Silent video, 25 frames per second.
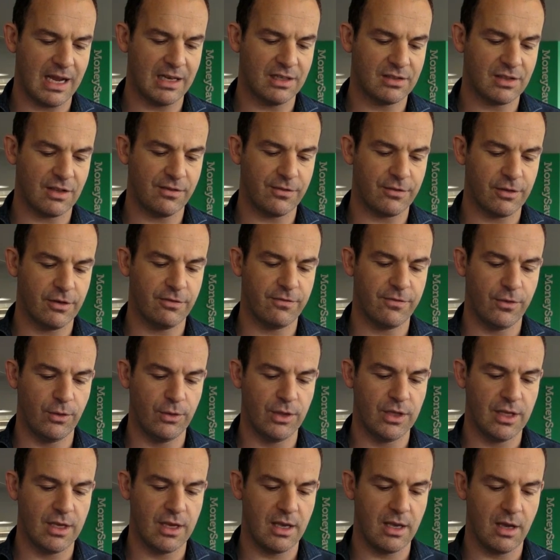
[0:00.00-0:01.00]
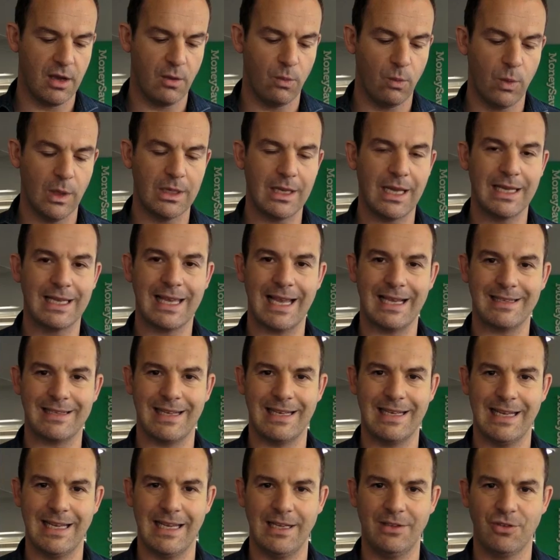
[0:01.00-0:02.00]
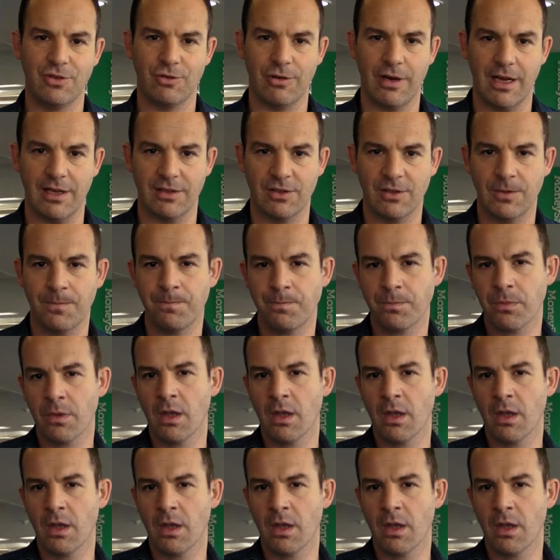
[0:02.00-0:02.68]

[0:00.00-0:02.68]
ISA for a full year. Will I get any interest?